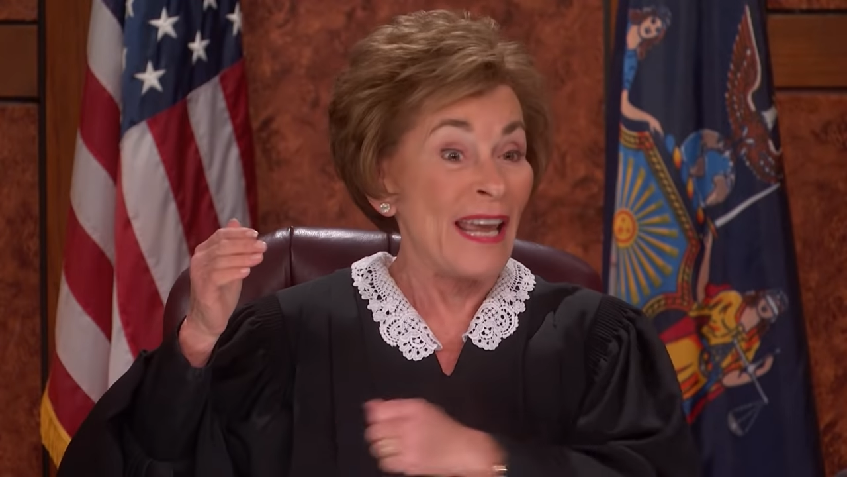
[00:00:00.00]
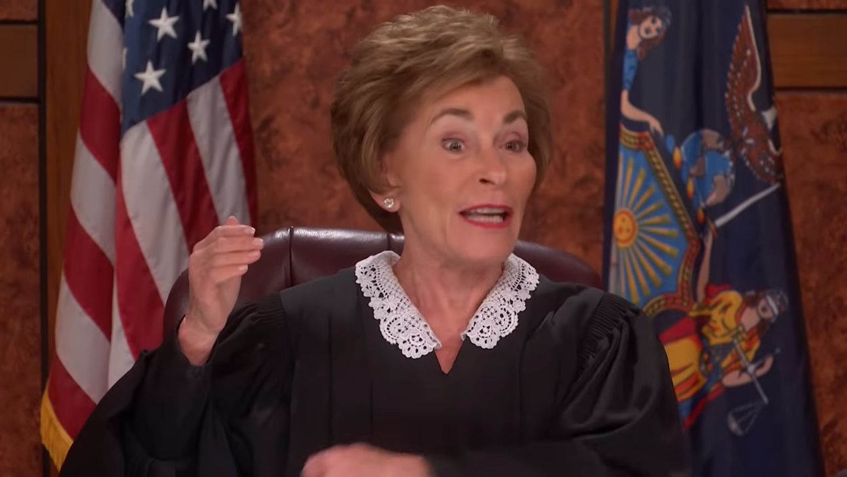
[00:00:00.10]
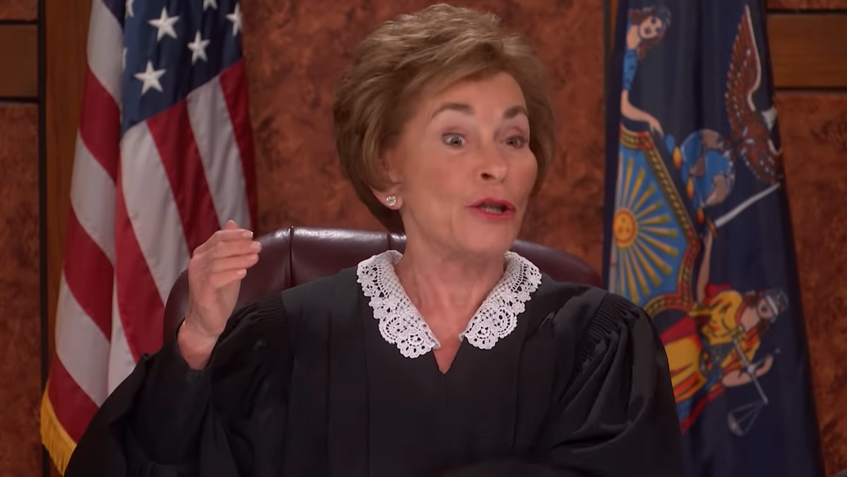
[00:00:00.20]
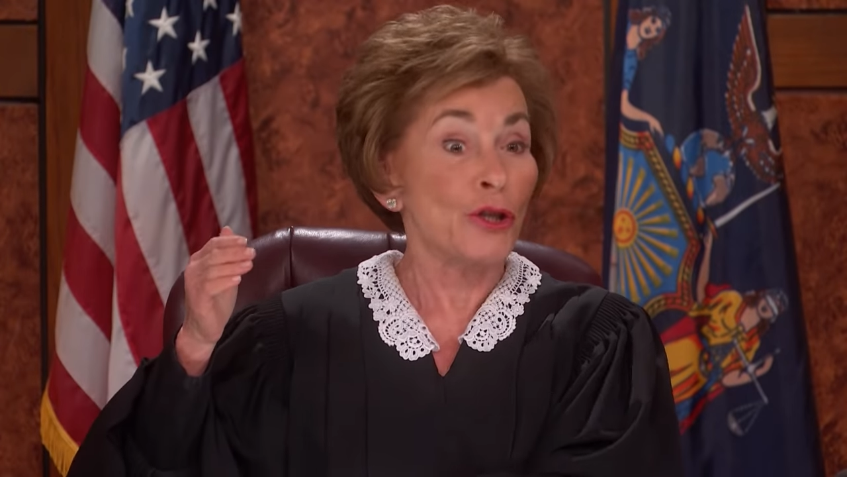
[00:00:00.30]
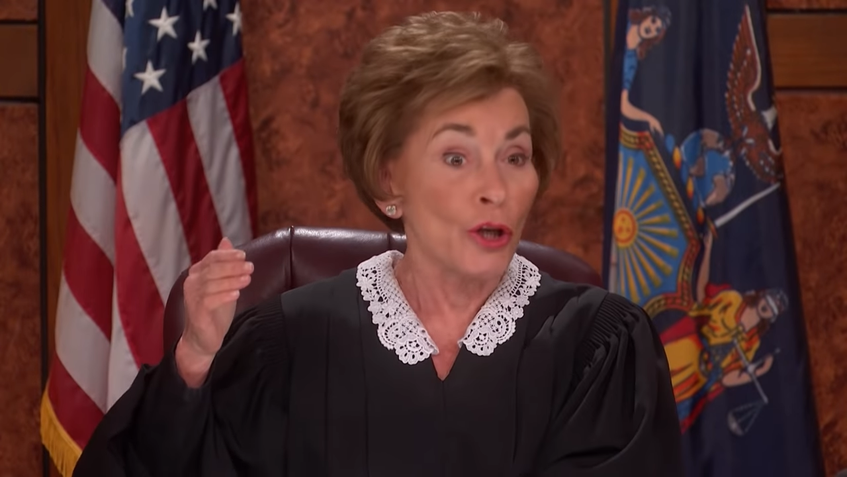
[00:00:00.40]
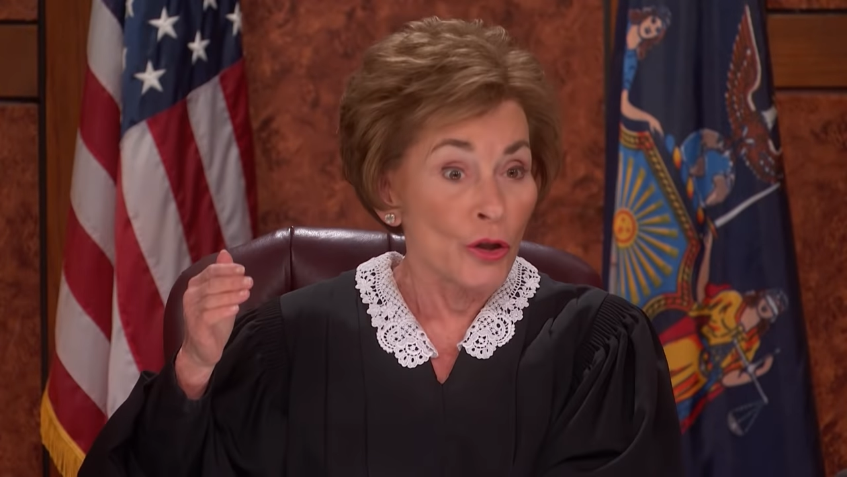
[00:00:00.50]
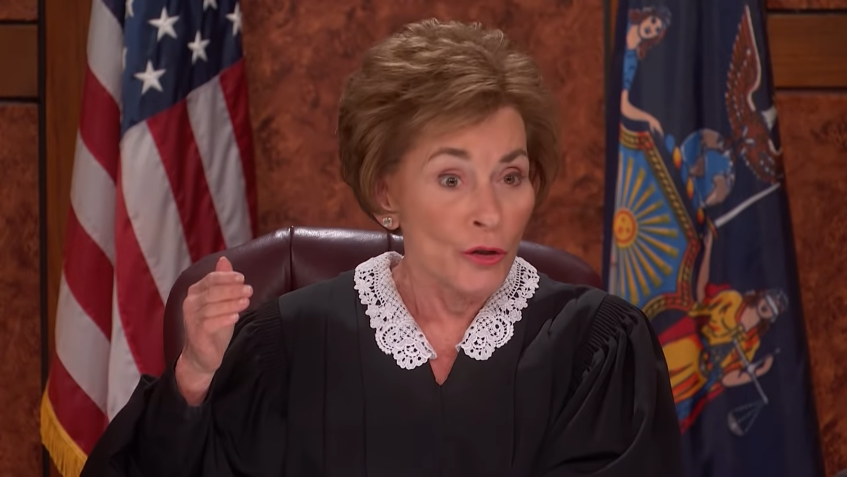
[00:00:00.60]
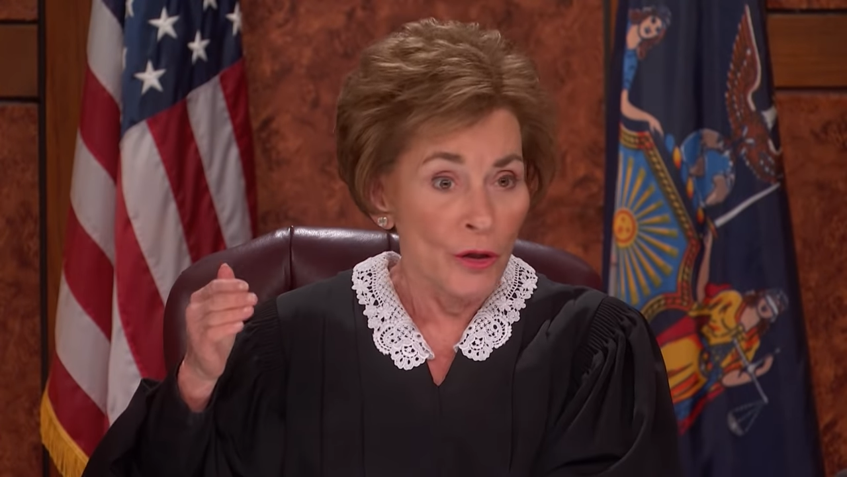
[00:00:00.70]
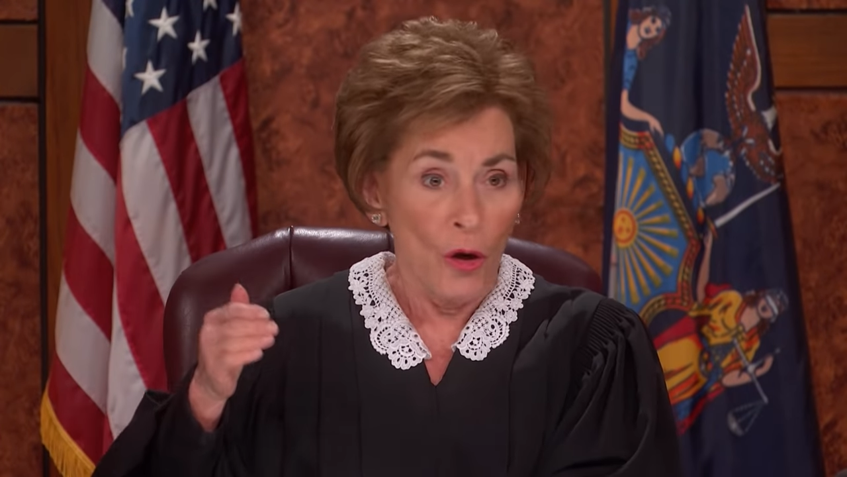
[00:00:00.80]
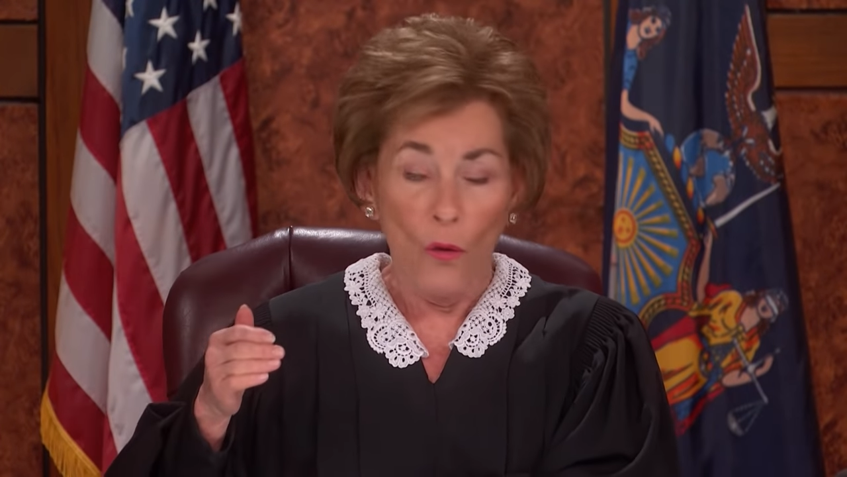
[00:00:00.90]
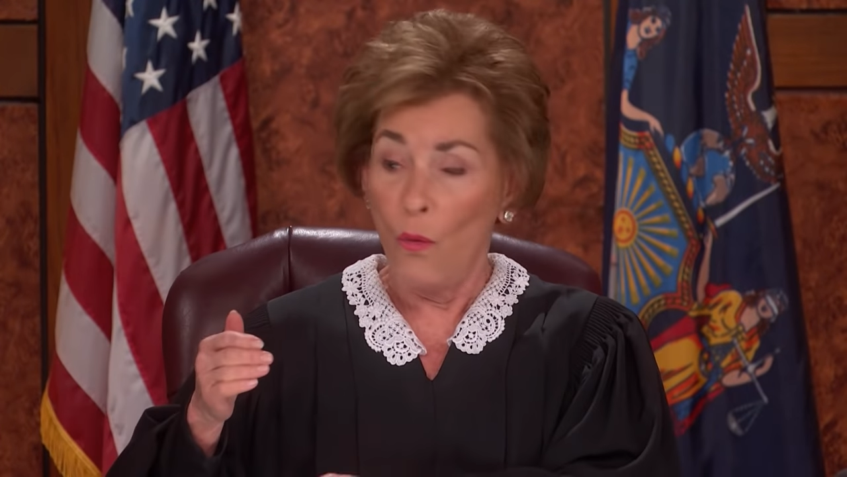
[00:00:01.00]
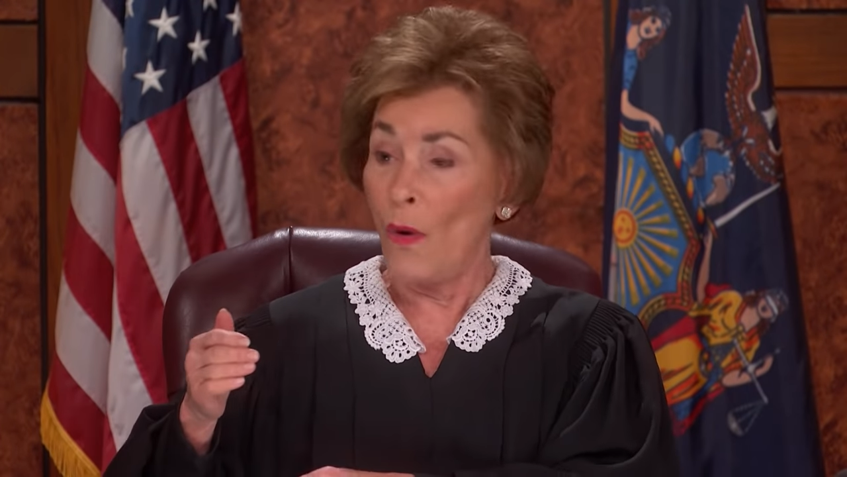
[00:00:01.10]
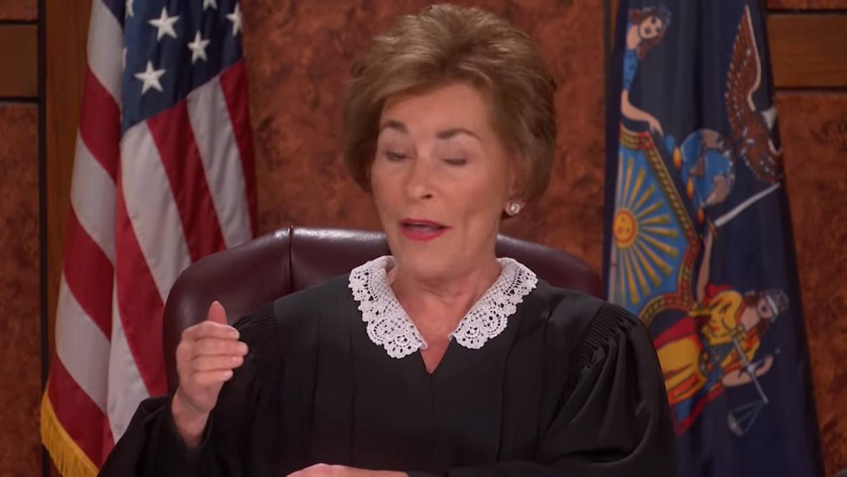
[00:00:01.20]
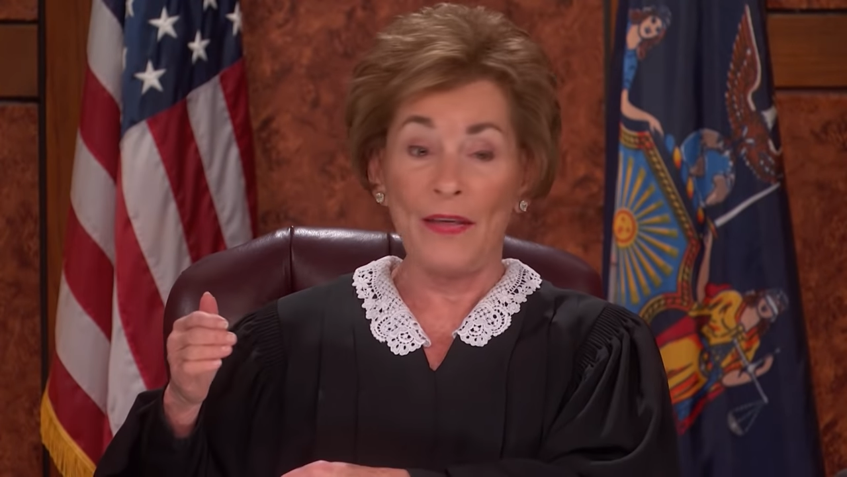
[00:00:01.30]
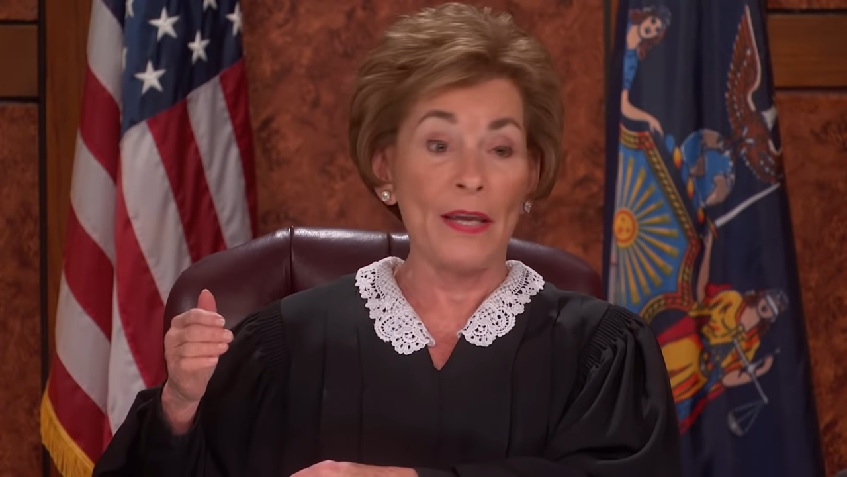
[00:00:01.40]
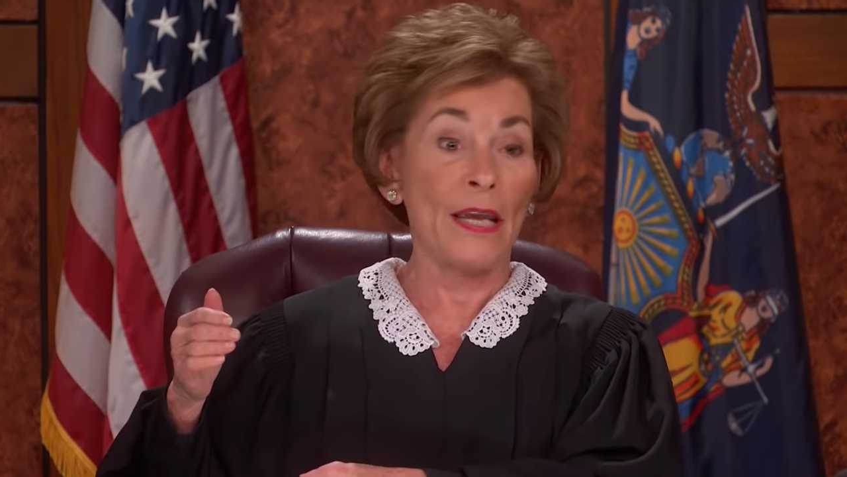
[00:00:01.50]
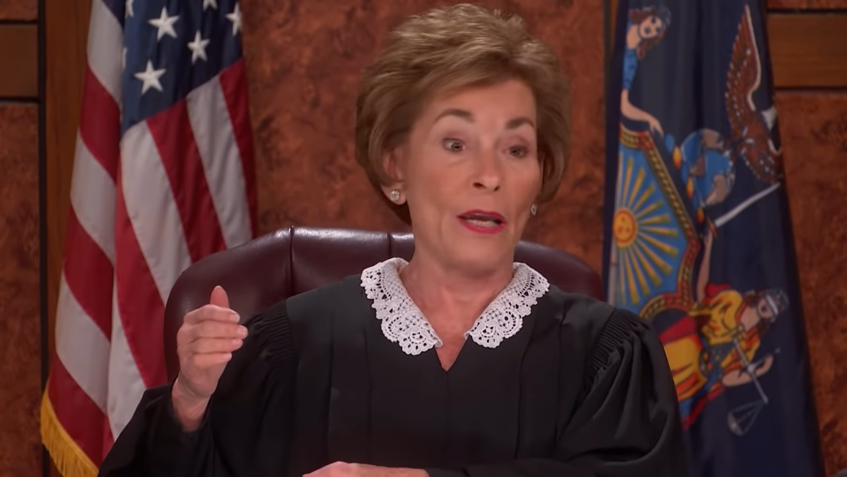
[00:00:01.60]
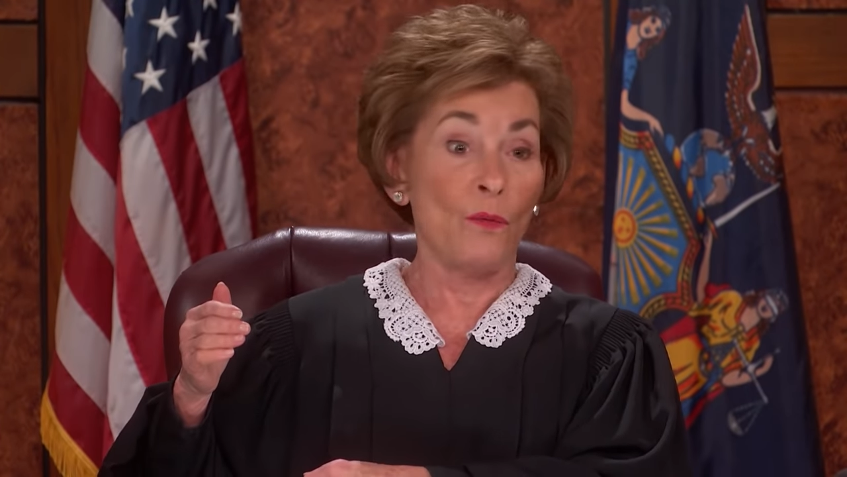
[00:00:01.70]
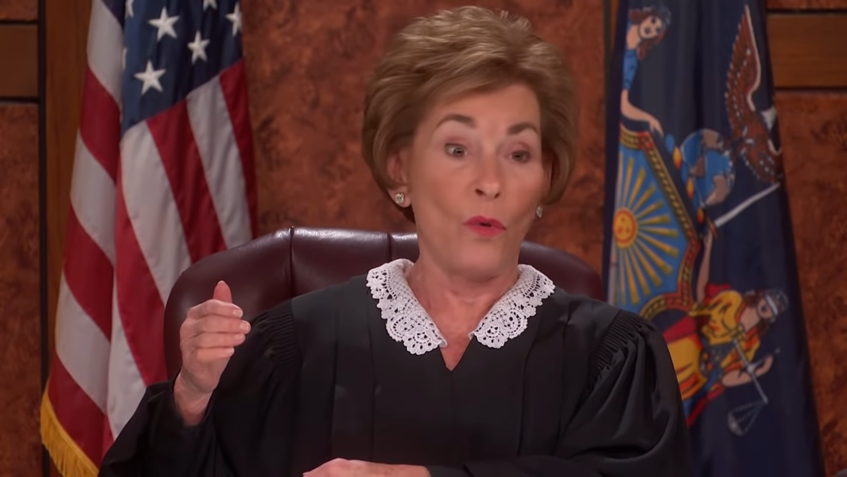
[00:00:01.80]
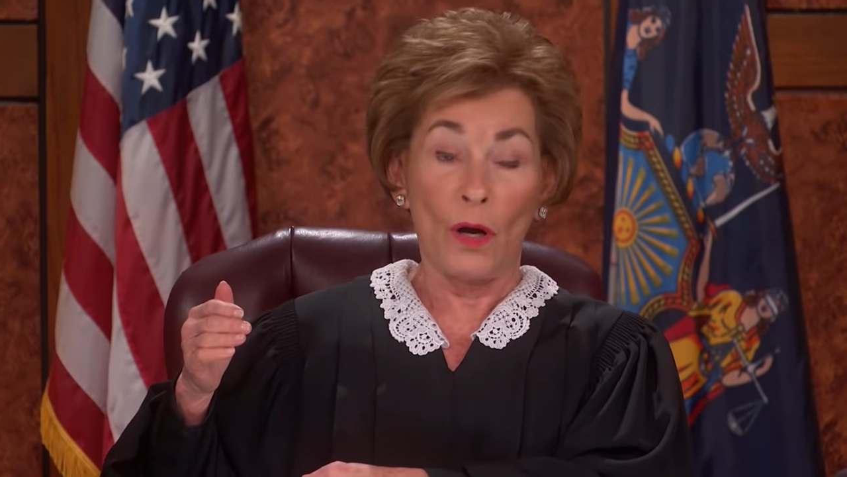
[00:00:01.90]
injured, whether
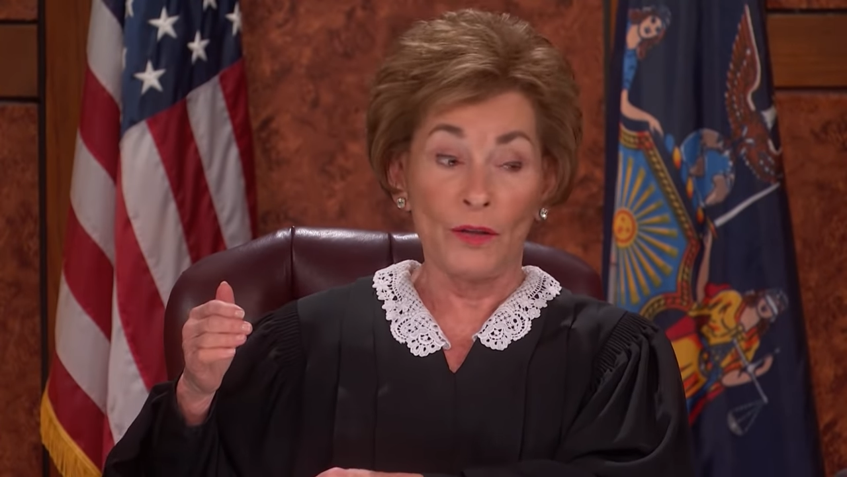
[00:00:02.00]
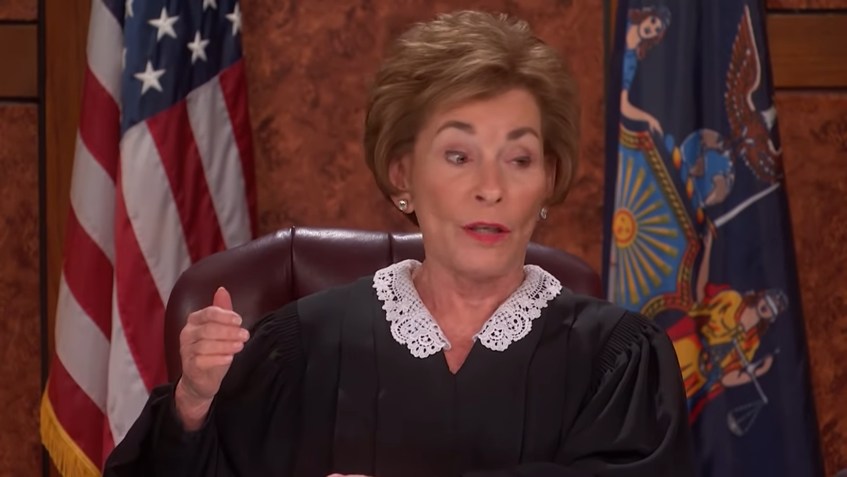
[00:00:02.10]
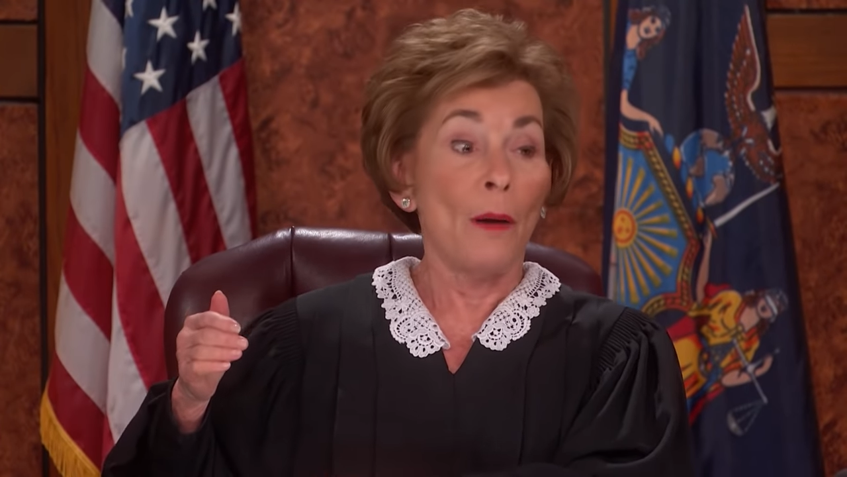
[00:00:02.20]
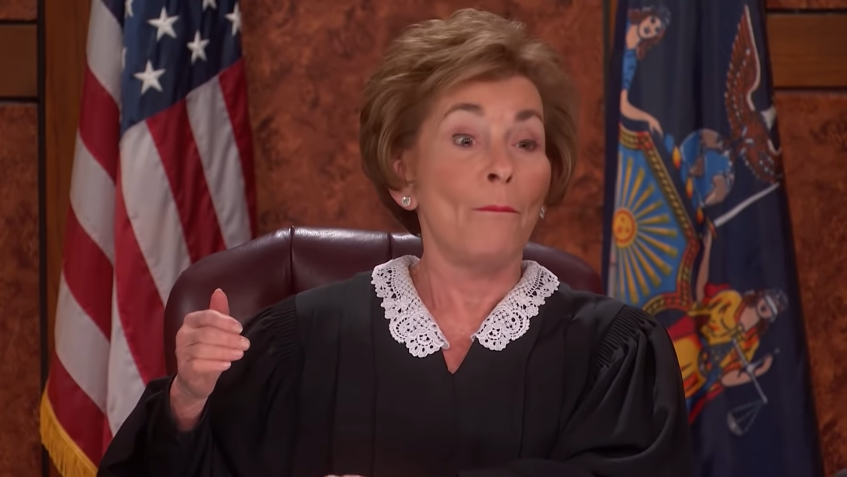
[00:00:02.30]
he was